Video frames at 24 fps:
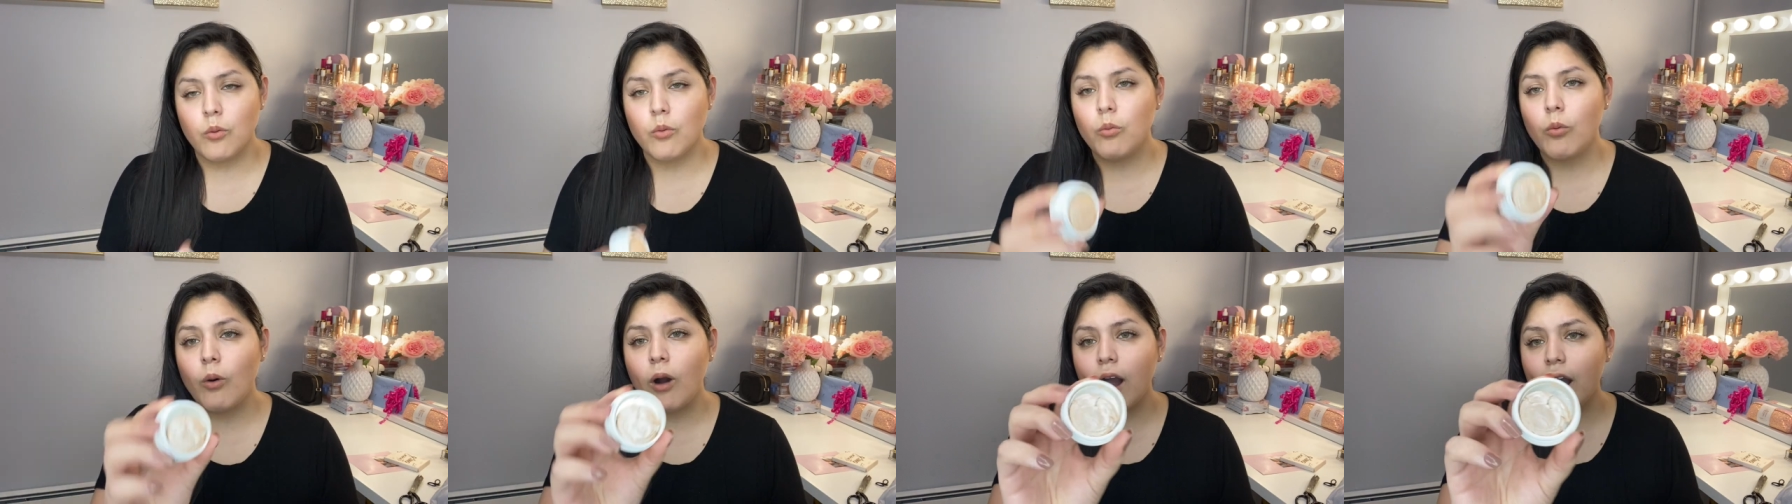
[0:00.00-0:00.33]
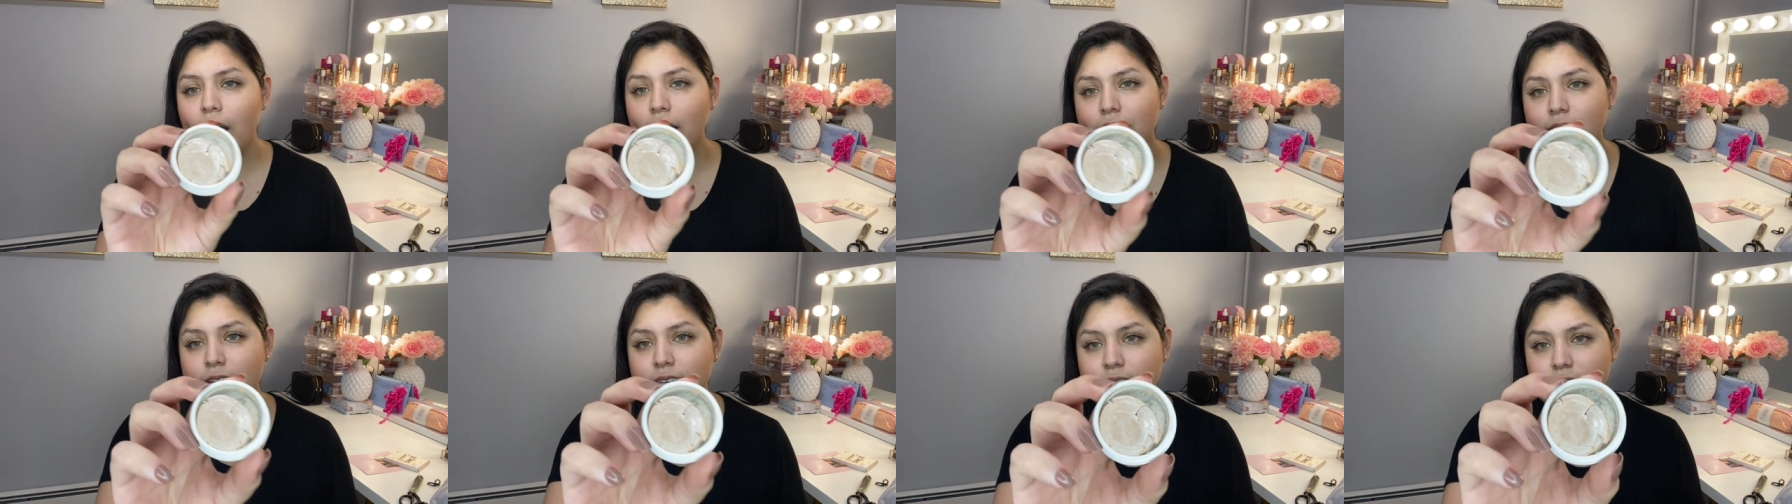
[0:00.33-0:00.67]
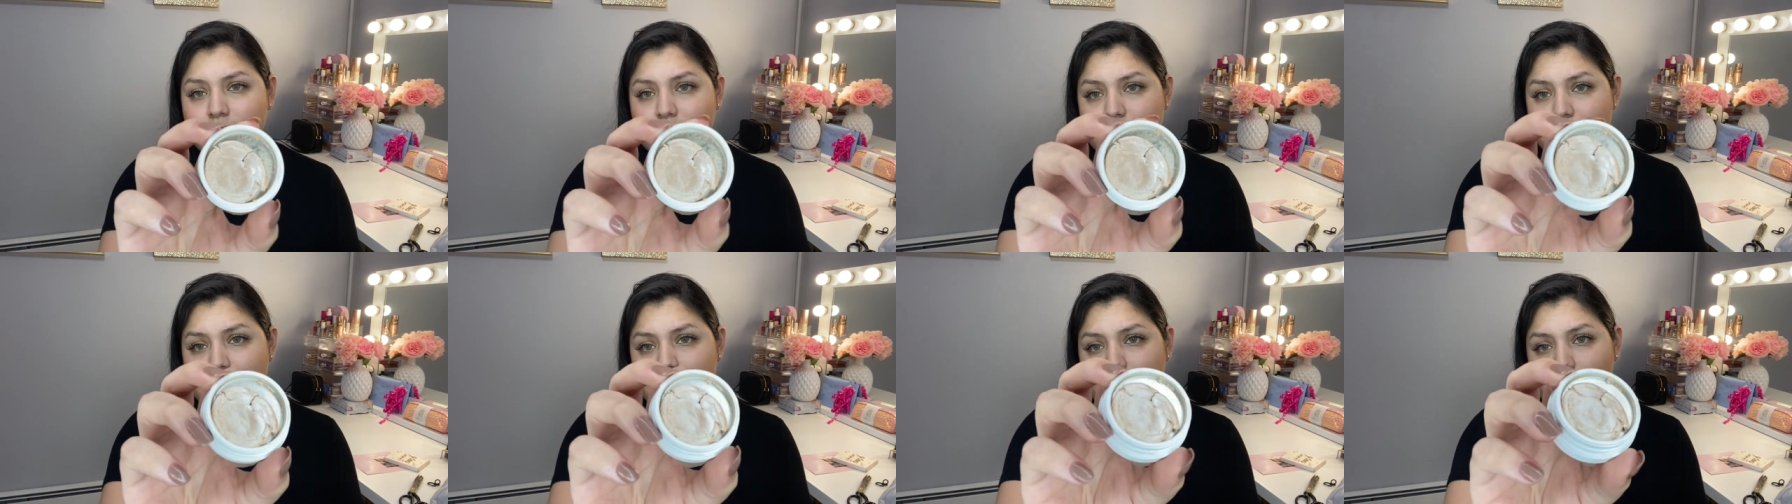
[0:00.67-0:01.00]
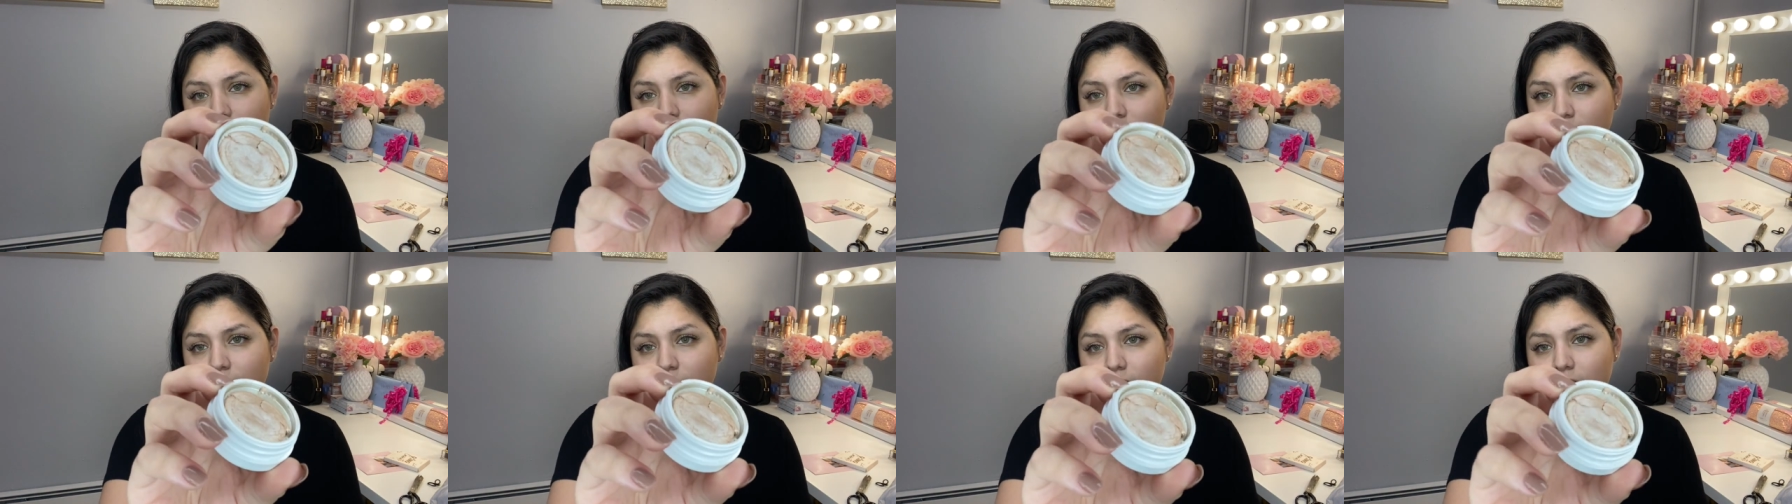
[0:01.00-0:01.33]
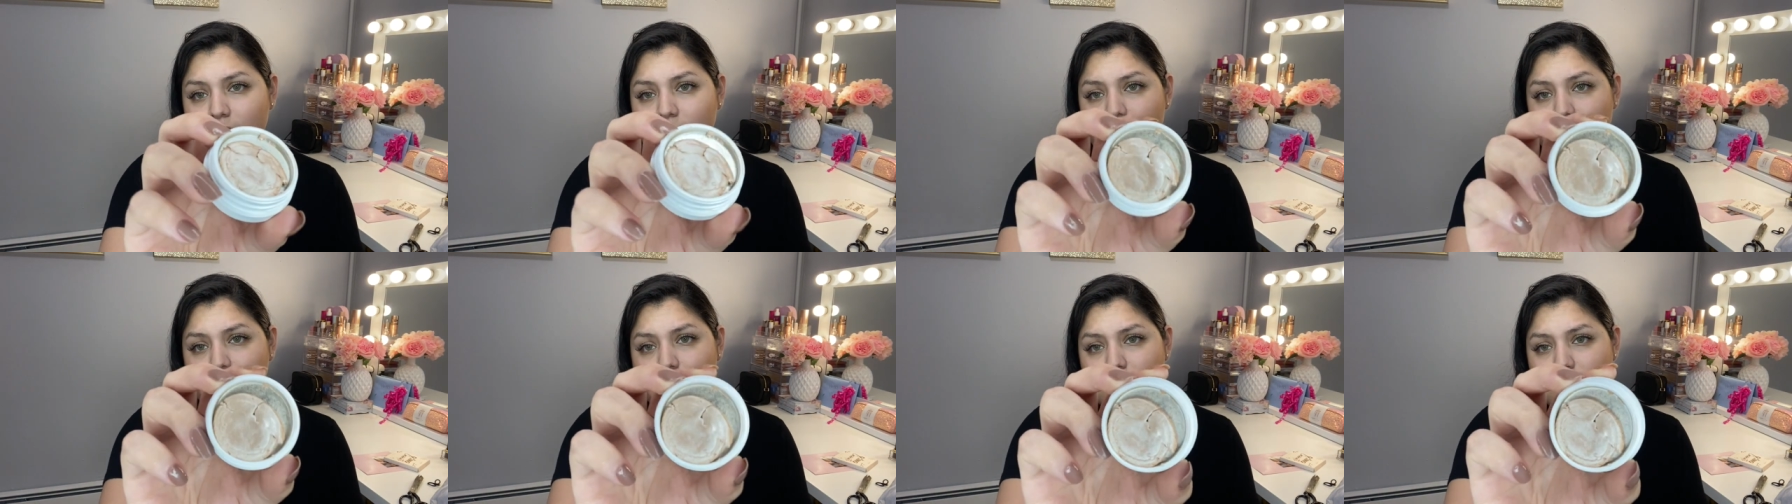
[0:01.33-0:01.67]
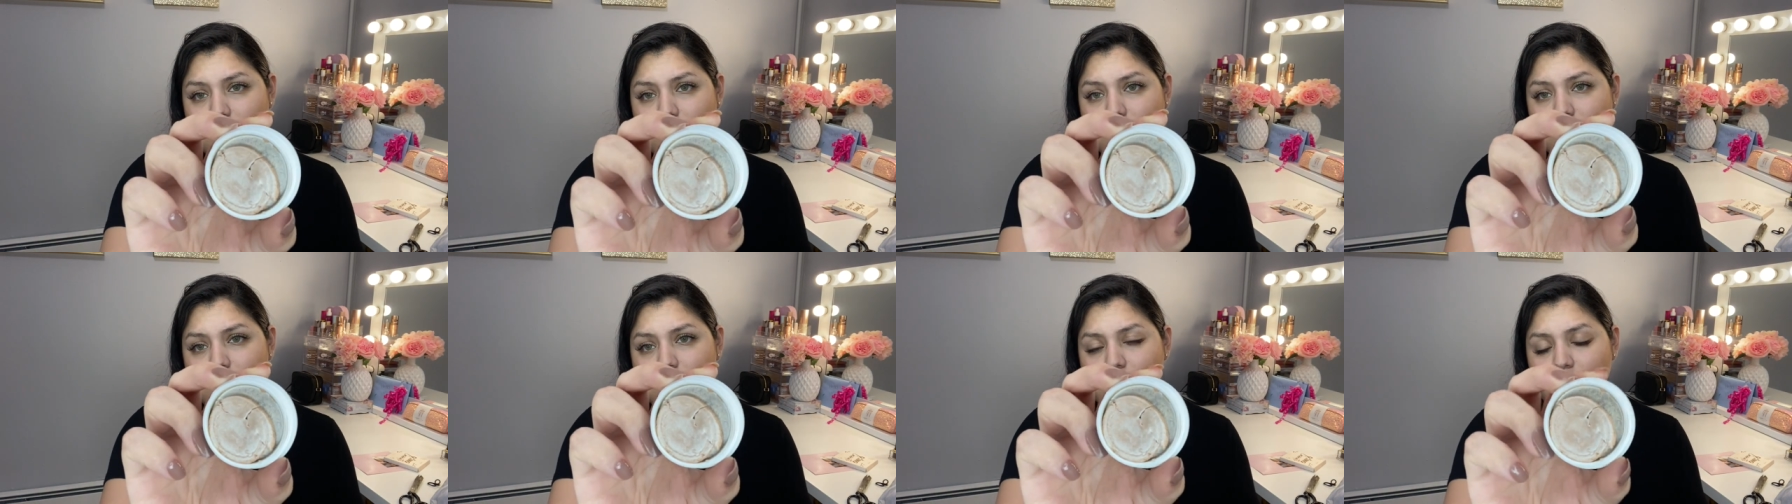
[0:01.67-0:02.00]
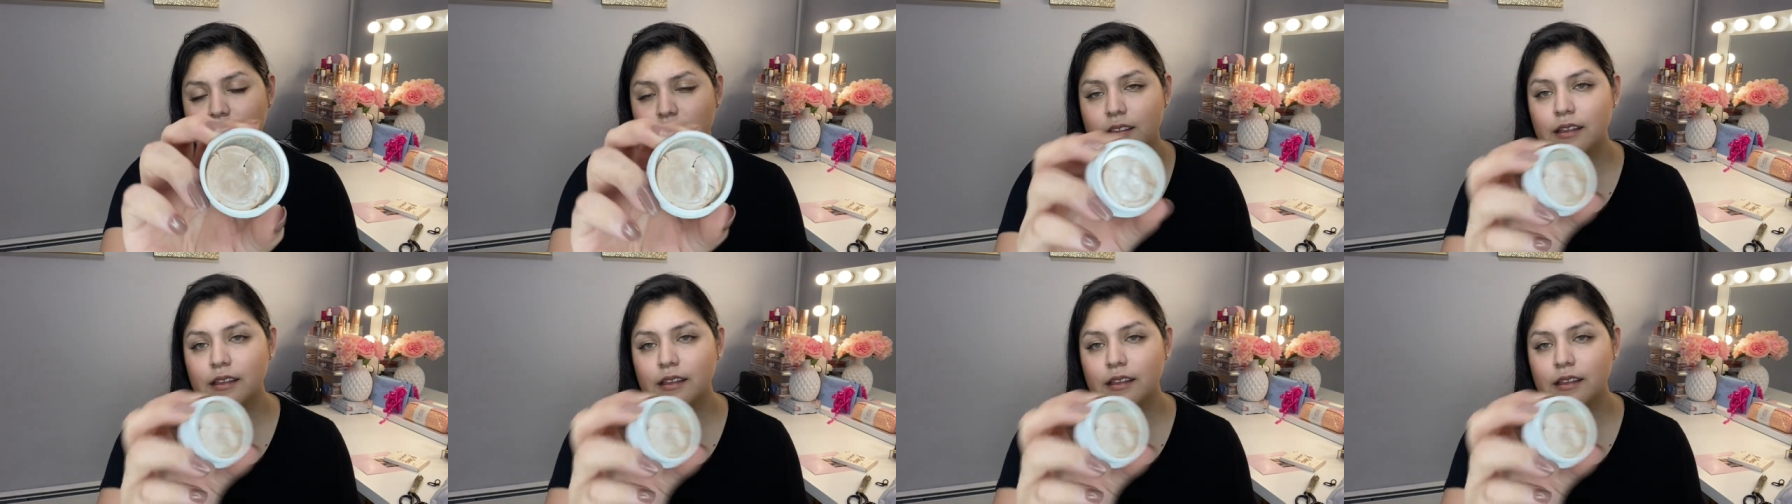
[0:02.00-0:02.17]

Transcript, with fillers: why is this like this?